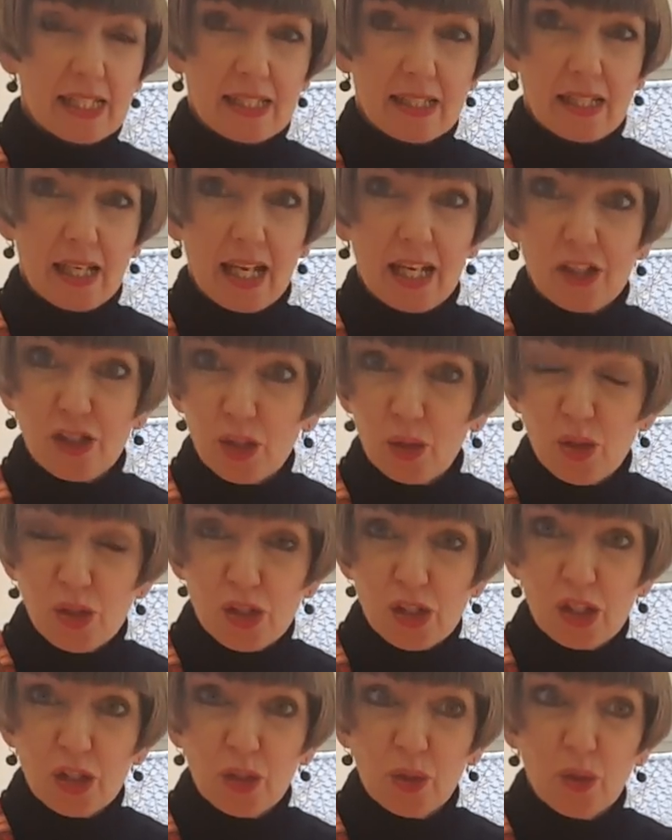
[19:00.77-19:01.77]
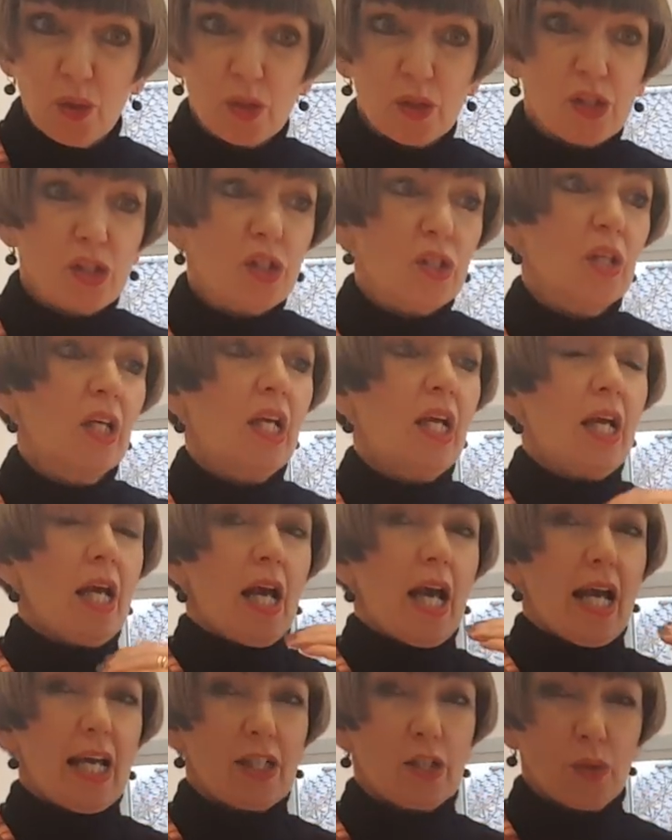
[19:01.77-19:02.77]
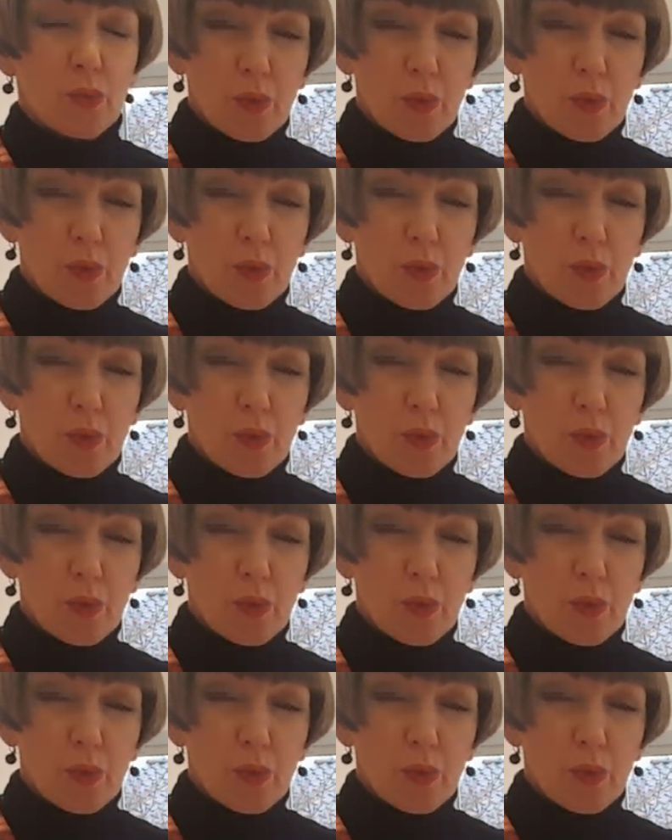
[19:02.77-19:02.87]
it's toasted oats and